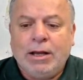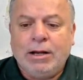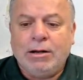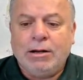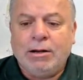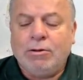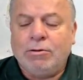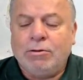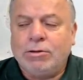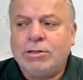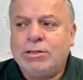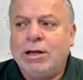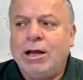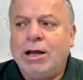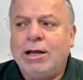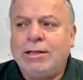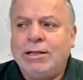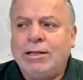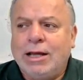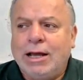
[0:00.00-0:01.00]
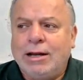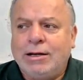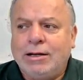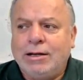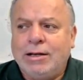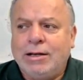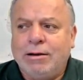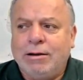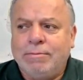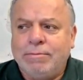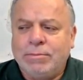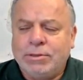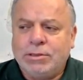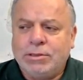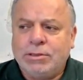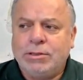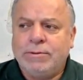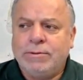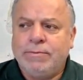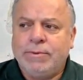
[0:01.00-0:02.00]
And alongside that
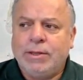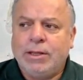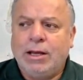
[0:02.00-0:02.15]
comes